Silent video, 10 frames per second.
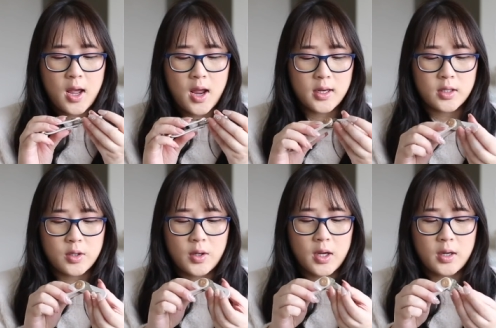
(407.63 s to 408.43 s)
and
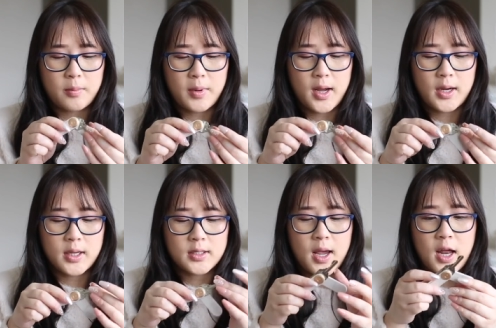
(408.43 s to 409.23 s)
you can buy
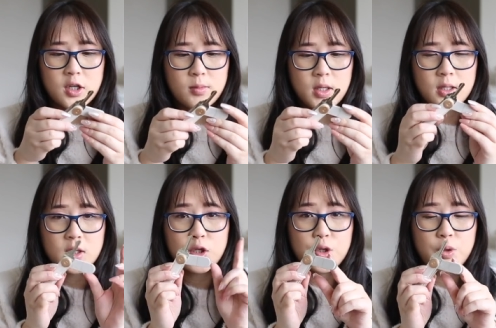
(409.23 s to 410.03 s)

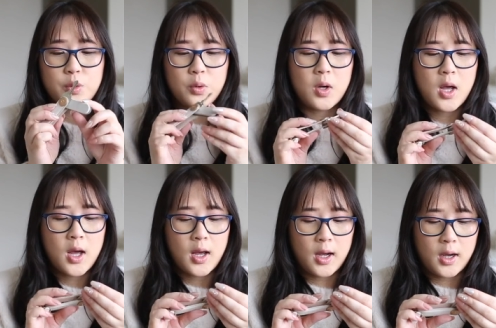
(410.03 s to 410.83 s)
attachments to
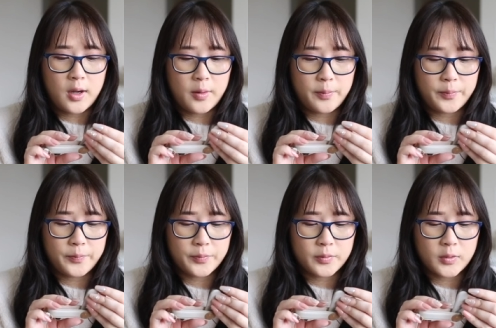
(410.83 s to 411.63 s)

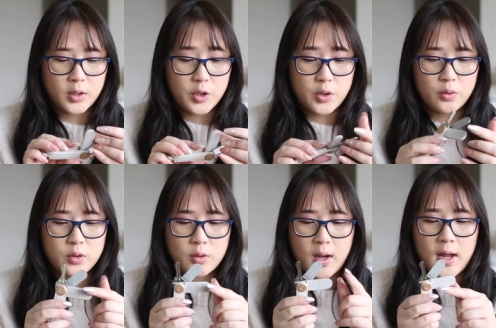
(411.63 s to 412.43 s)
um,
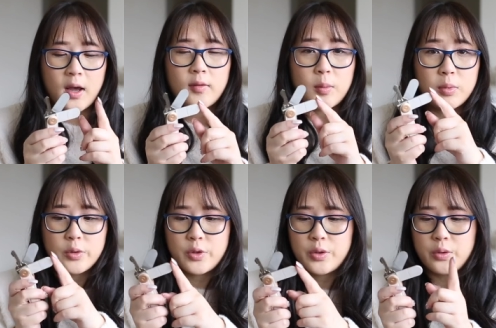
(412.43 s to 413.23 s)
use. So I have a
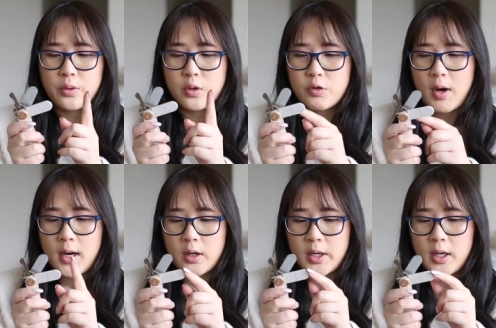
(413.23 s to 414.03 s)
Bluetooth
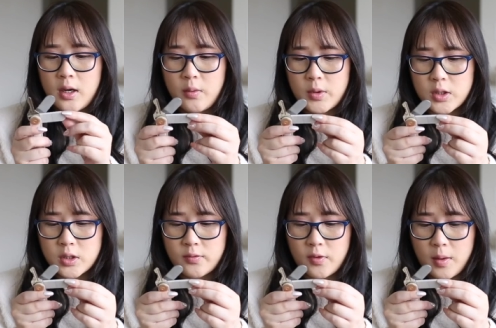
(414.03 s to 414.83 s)
tracker here, which
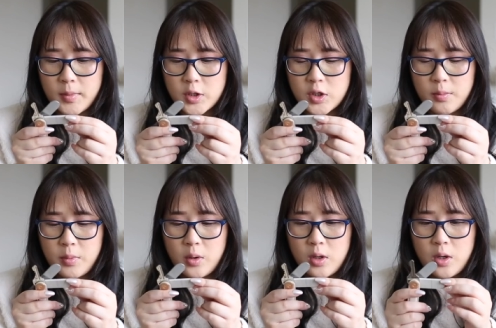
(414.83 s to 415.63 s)
is from
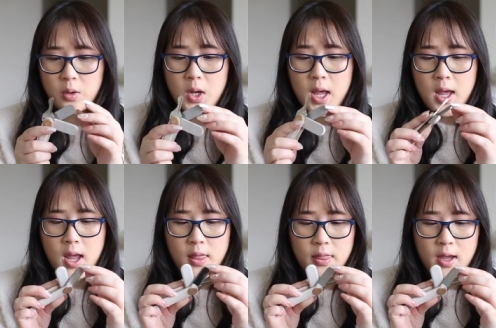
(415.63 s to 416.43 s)
Chipolo,
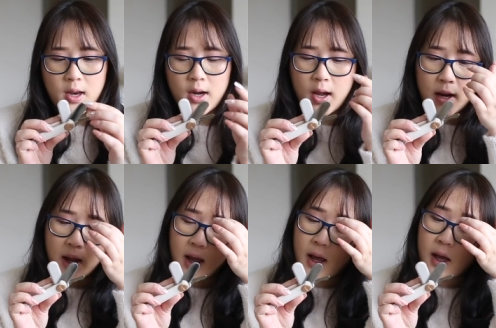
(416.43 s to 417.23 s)
and then I
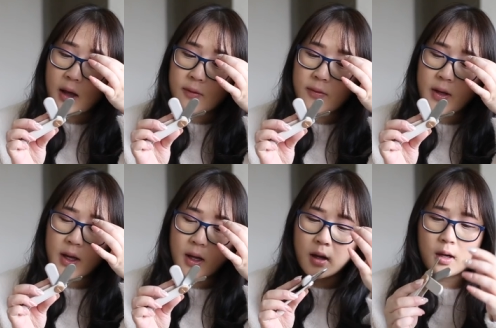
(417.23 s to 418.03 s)
have
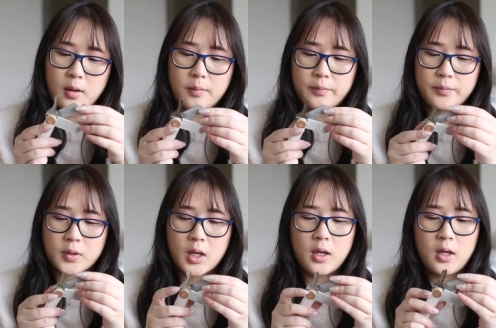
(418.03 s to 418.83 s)
um,
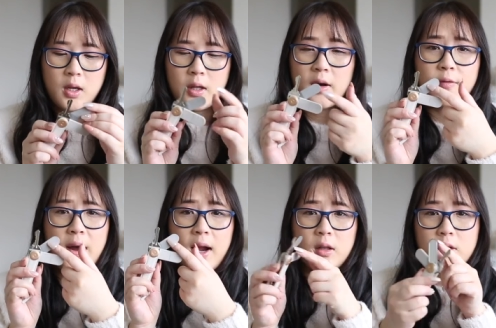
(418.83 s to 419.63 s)
a
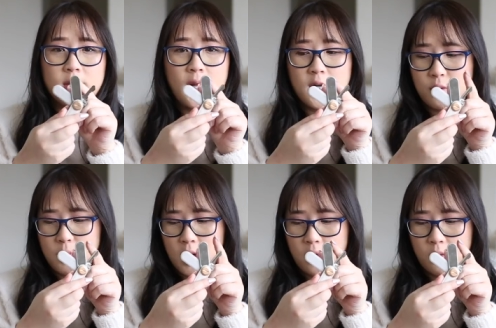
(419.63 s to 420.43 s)
filer slash
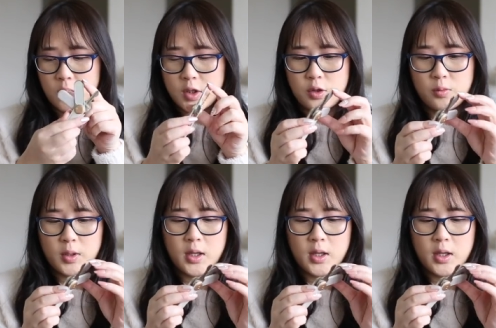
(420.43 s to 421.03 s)
mirror, which is super